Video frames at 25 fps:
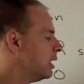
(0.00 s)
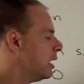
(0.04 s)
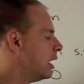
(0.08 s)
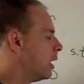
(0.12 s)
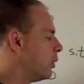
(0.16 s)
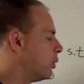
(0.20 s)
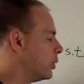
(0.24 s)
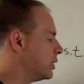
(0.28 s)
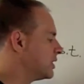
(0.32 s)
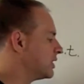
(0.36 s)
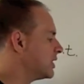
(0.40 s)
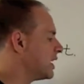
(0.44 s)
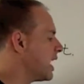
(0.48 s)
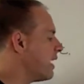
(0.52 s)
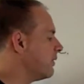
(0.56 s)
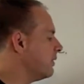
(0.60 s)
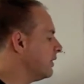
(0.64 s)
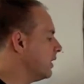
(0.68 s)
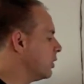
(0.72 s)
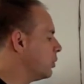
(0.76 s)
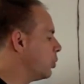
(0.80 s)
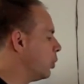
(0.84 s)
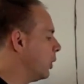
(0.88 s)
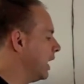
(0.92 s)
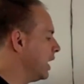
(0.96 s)
I want to solve
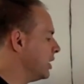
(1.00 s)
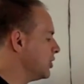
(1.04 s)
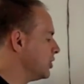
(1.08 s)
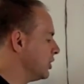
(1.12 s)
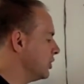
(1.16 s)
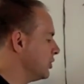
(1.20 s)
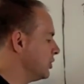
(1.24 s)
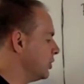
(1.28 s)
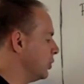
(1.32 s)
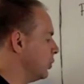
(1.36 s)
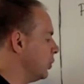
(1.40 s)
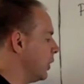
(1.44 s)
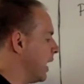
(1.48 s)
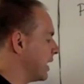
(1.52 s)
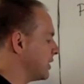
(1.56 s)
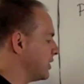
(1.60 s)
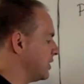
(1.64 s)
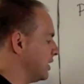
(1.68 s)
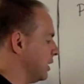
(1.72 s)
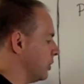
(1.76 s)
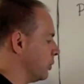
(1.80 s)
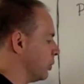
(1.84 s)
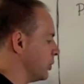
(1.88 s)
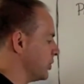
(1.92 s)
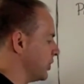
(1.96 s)
the equation 2x
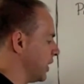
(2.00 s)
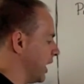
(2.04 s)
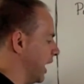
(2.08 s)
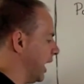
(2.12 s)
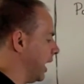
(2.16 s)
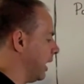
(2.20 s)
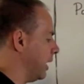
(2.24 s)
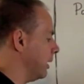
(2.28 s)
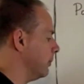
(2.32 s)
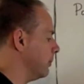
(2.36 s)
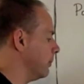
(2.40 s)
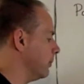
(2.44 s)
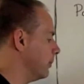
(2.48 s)
equals 8.